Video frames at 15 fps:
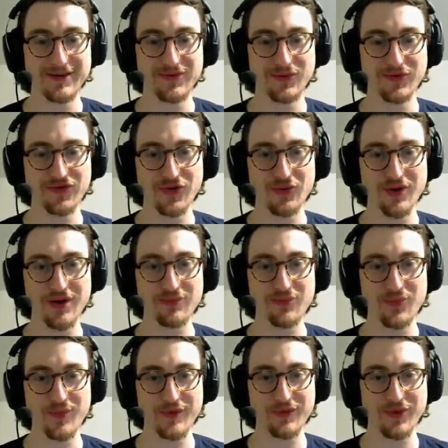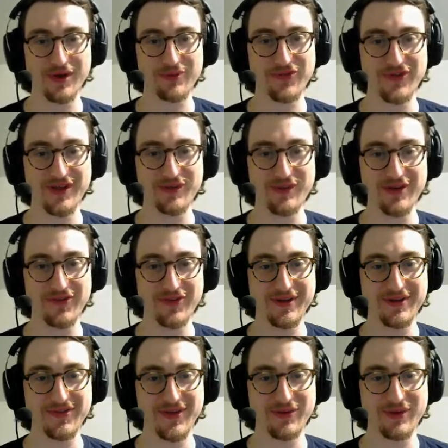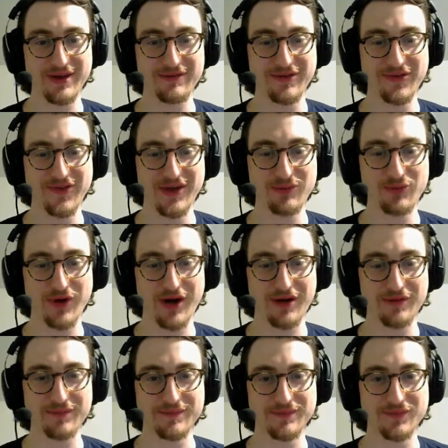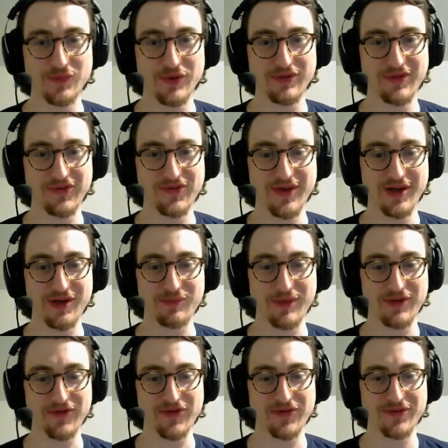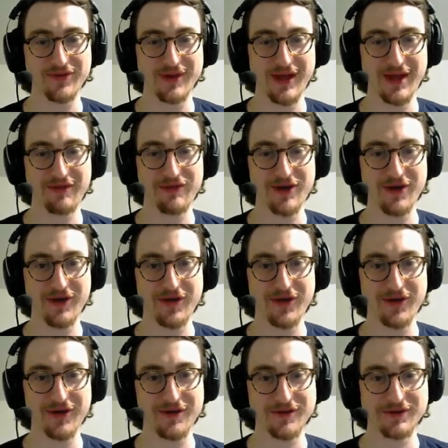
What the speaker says: So what I'm seeing basically is that we have the same problem with this setup as every other